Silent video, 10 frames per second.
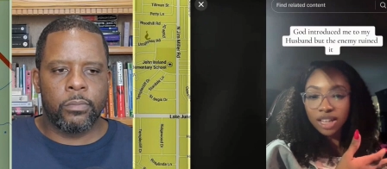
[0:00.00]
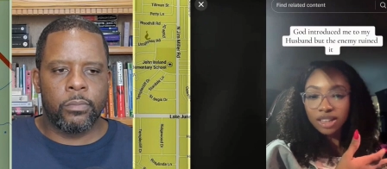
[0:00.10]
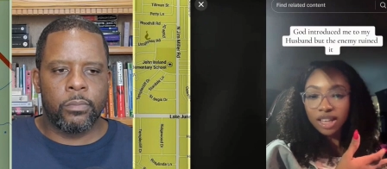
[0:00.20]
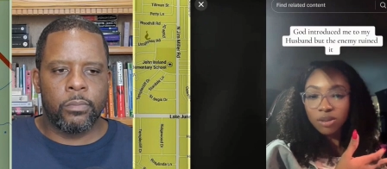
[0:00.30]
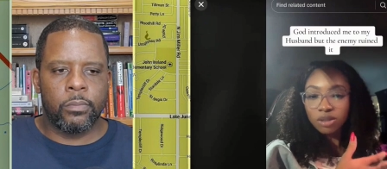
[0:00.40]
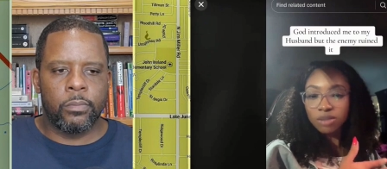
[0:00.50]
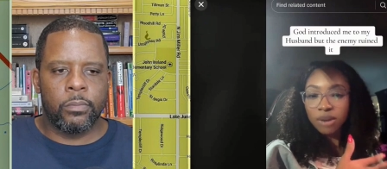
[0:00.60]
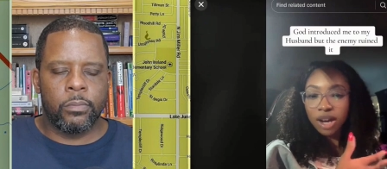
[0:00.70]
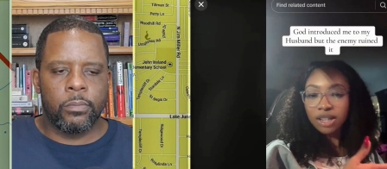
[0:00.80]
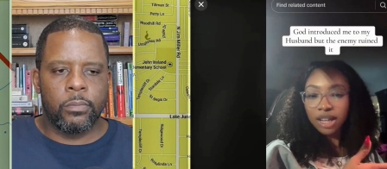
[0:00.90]
Speaker 1: that that
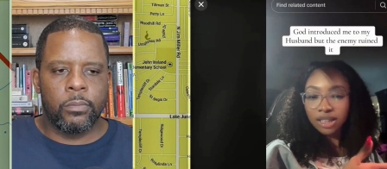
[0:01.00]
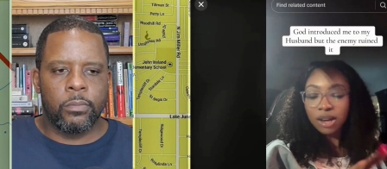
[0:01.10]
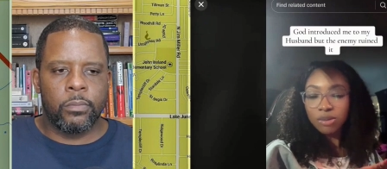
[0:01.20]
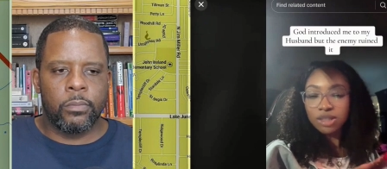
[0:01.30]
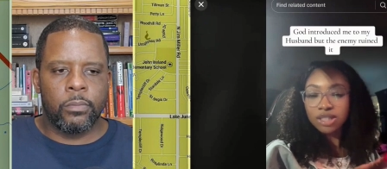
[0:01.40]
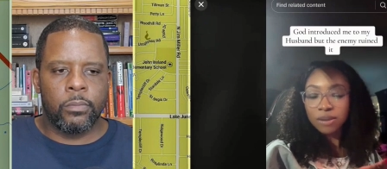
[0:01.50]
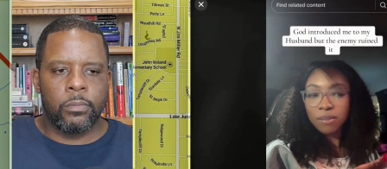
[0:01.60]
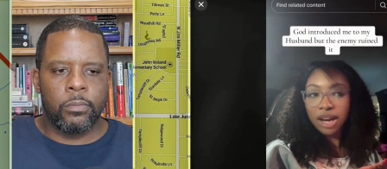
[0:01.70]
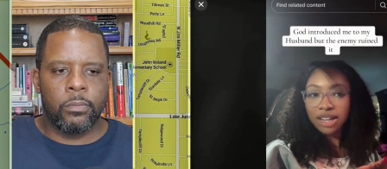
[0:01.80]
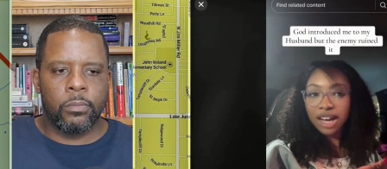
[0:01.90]
was my like that was
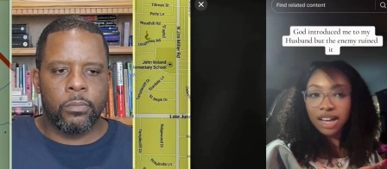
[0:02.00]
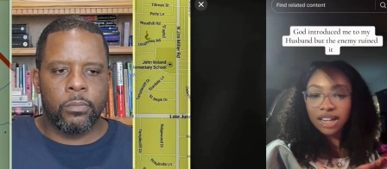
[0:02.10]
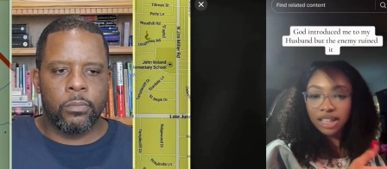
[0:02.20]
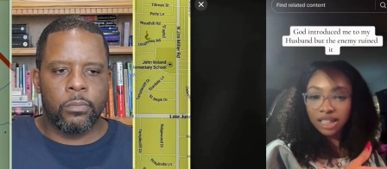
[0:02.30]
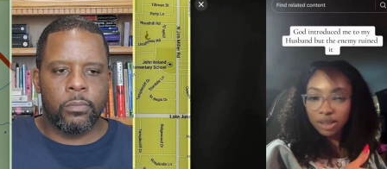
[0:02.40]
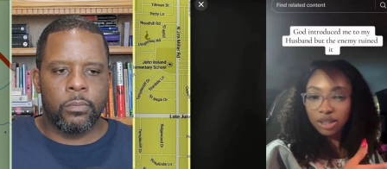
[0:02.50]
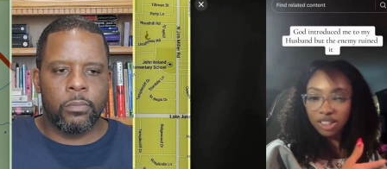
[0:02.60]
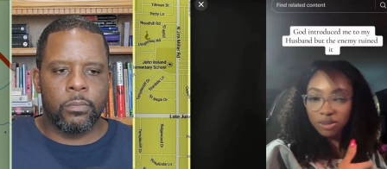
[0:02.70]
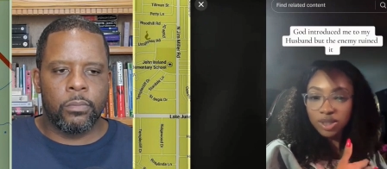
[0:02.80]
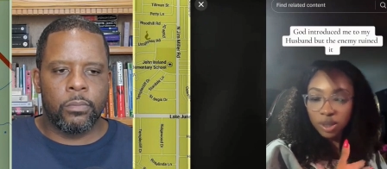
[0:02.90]
sent by God like he
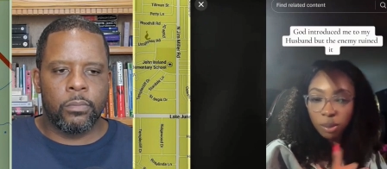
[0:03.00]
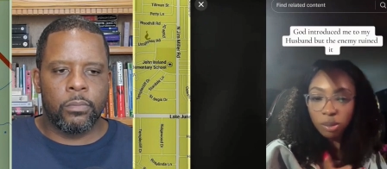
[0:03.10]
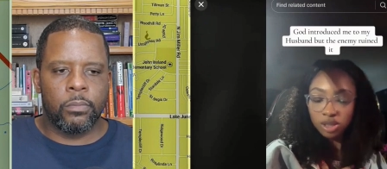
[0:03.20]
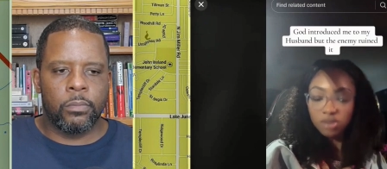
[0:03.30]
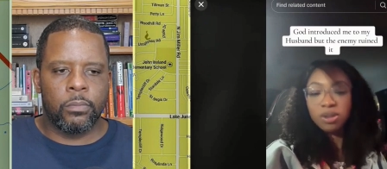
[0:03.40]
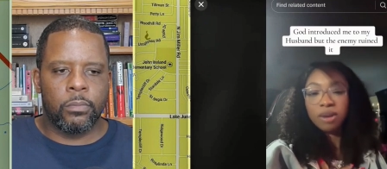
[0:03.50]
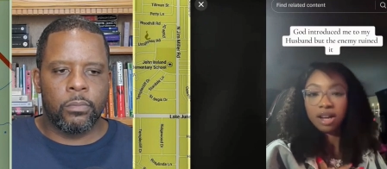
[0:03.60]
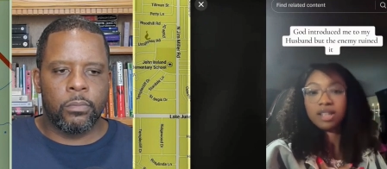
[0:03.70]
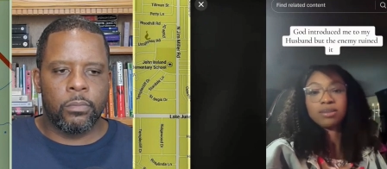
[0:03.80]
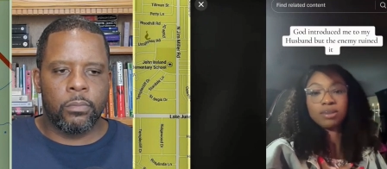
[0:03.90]
he was supposed to be
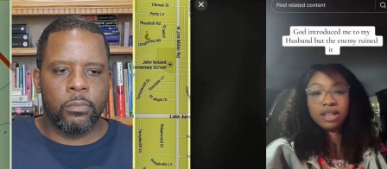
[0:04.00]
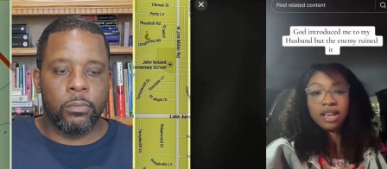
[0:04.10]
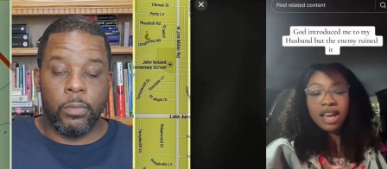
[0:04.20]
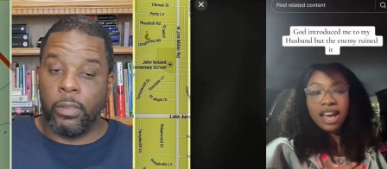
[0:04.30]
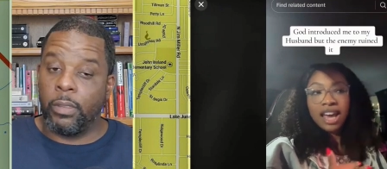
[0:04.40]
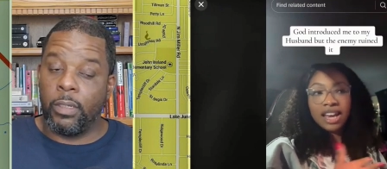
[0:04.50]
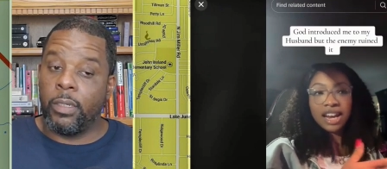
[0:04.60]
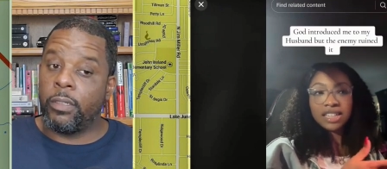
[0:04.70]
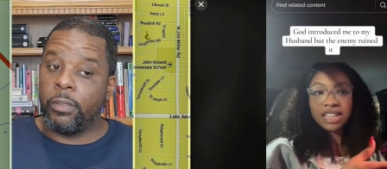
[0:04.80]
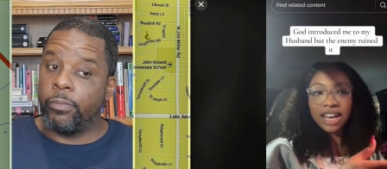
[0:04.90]
my husband
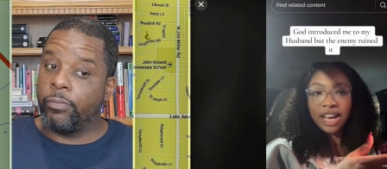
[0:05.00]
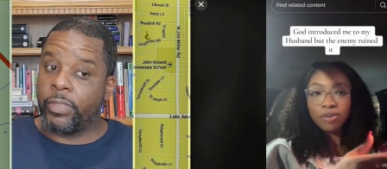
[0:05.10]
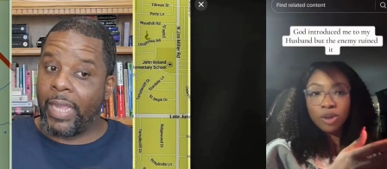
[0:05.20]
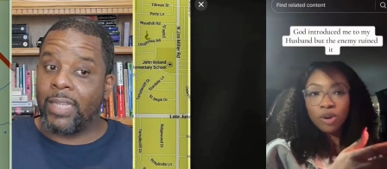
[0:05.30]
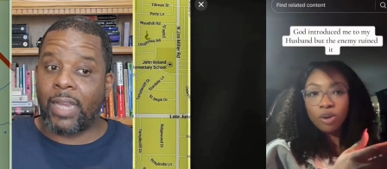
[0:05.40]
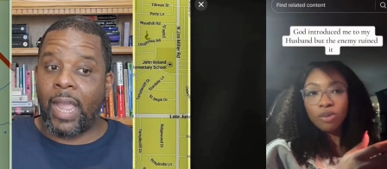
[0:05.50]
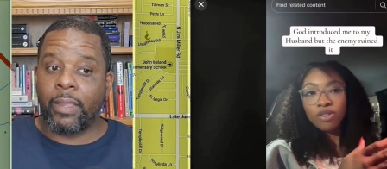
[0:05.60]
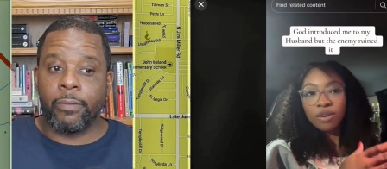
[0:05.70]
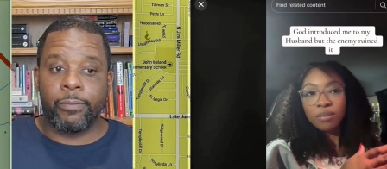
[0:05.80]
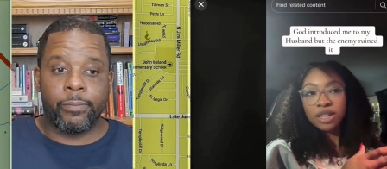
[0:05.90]
and I didn't have to go
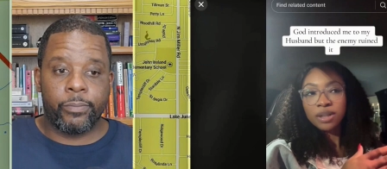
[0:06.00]
like from it.